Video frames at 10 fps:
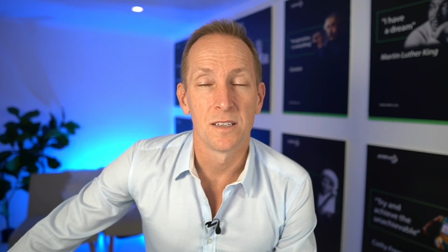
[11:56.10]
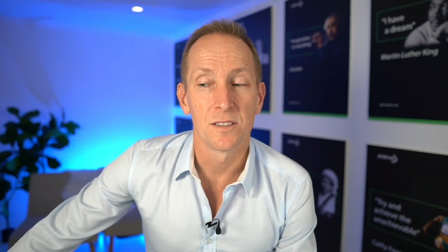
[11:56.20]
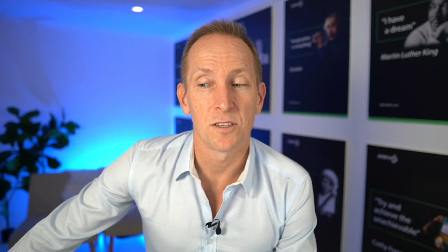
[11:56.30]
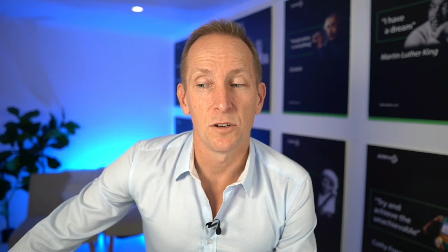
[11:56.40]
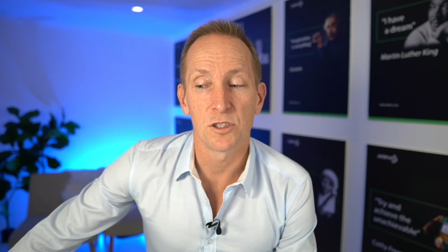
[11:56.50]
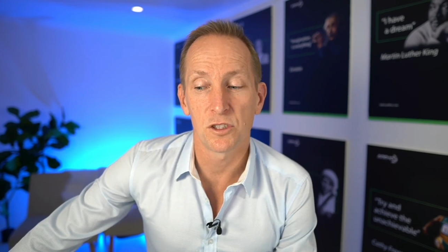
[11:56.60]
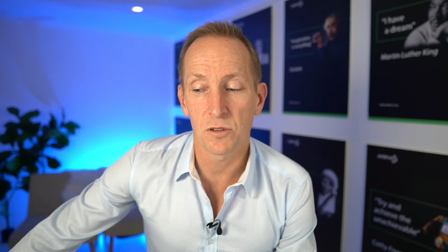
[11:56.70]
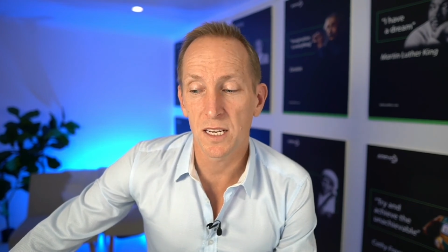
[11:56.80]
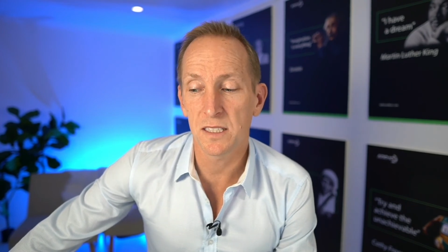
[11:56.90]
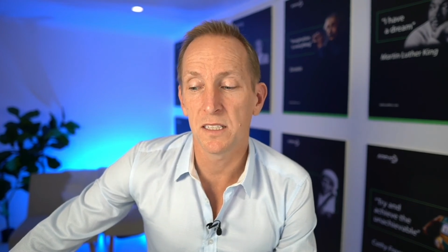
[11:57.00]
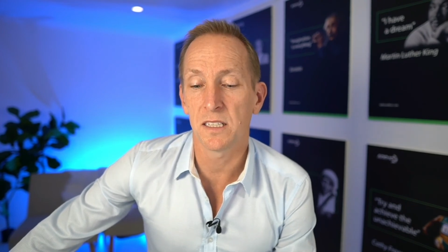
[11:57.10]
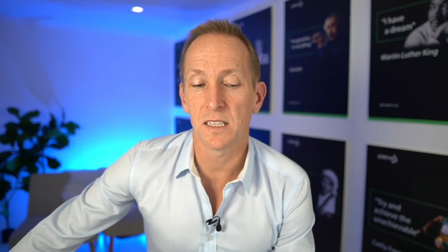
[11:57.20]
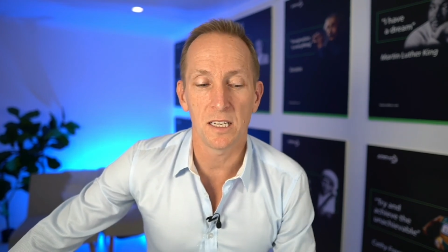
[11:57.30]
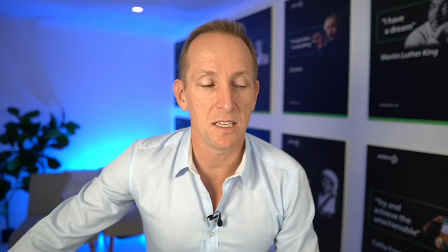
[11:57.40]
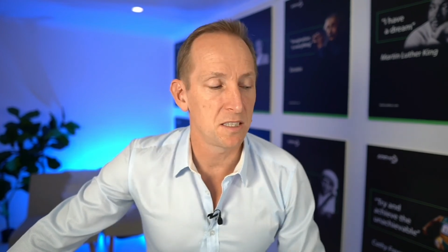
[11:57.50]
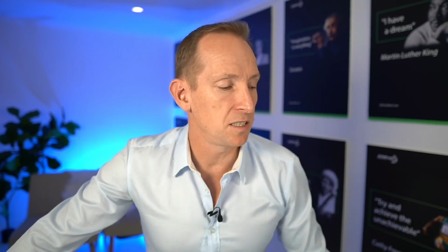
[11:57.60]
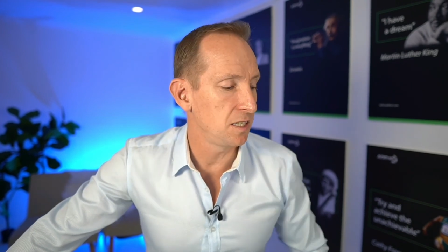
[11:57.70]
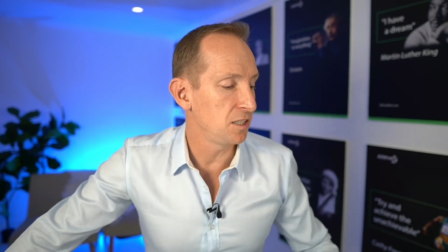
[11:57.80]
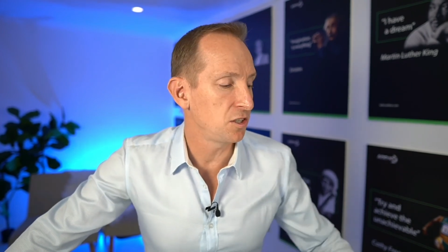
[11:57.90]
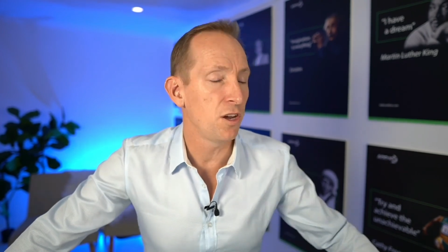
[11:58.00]
So stress is an
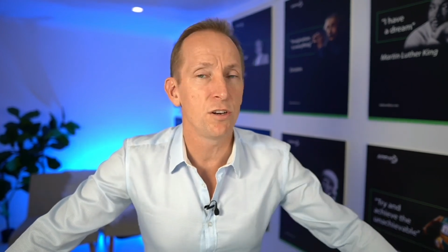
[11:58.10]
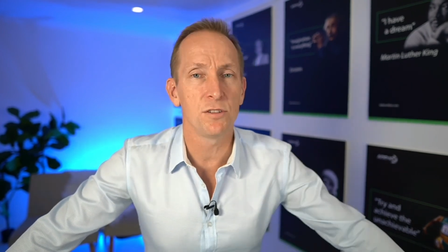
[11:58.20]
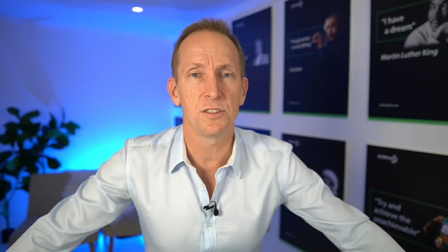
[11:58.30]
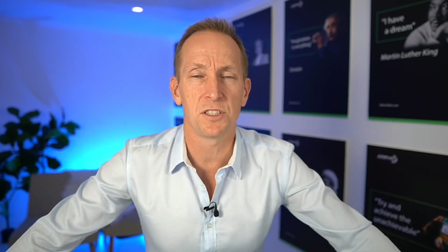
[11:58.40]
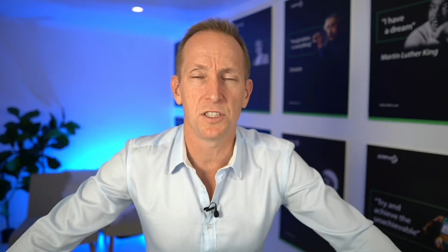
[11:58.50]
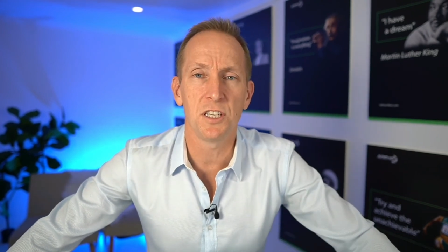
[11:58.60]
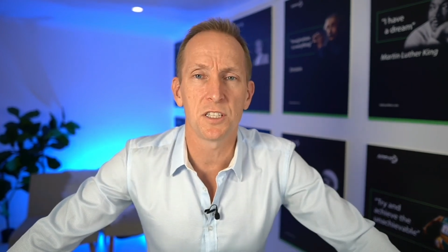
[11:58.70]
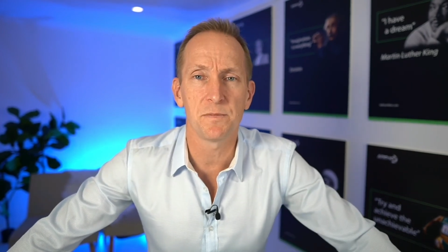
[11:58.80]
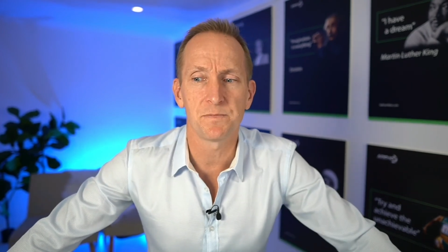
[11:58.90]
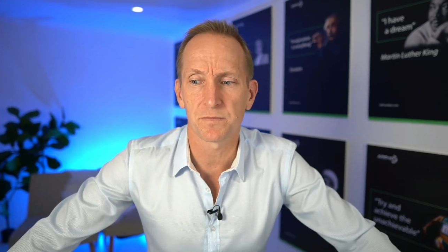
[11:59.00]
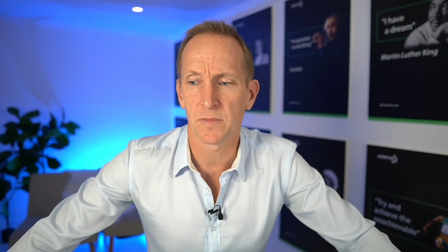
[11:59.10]
internal decision.